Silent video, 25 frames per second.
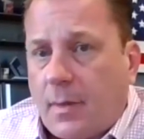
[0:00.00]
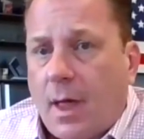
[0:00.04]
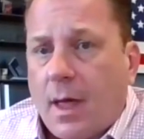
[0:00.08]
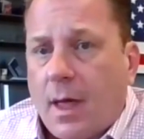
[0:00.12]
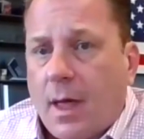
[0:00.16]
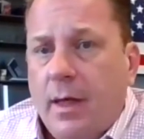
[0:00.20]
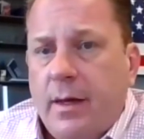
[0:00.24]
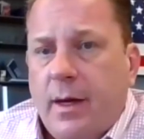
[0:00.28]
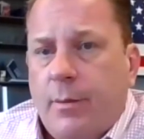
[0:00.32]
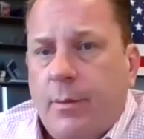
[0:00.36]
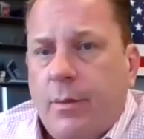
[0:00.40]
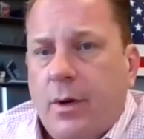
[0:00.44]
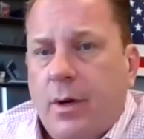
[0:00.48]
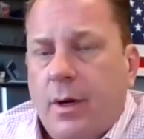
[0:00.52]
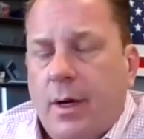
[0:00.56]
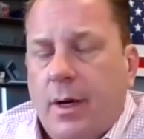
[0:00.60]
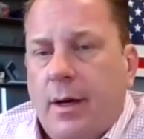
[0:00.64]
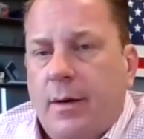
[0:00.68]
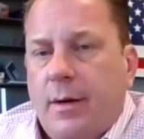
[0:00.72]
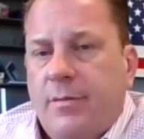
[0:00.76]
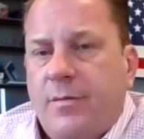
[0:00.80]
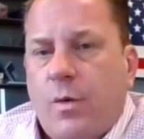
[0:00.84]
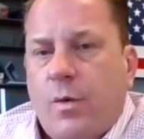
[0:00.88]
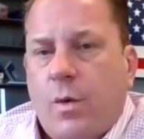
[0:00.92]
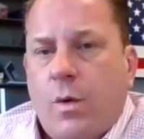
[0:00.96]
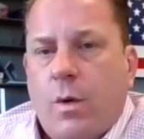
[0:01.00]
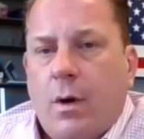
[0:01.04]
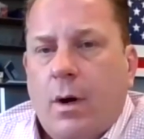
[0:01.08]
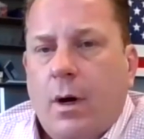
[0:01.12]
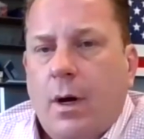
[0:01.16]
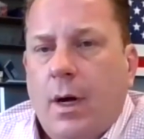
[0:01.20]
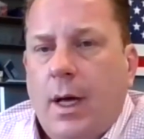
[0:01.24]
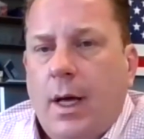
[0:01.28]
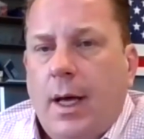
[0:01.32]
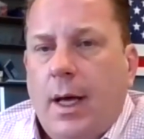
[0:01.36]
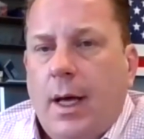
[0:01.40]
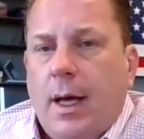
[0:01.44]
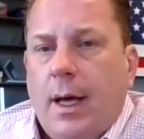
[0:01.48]
the number
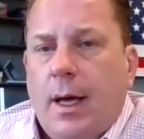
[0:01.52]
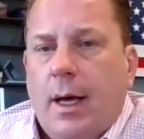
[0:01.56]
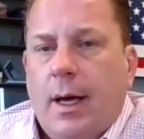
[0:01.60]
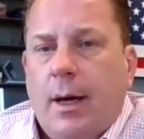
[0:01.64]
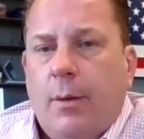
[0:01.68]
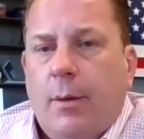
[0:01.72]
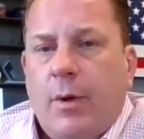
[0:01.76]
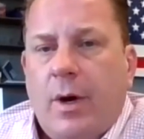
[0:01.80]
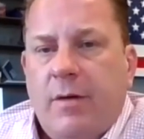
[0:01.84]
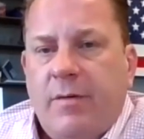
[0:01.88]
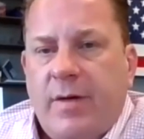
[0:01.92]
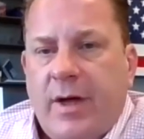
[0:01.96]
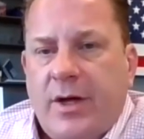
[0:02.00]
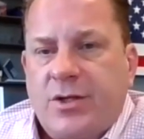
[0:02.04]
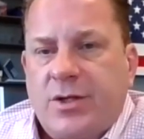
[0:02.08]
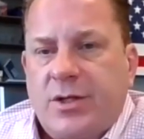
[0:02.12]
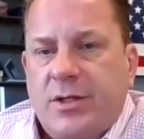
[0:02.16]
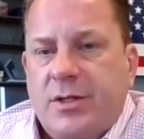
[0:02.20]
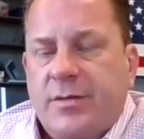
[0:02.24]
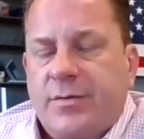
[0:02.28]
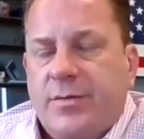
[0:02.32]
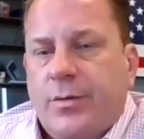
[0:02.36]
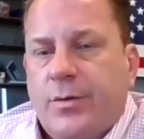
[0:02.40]
for renovations,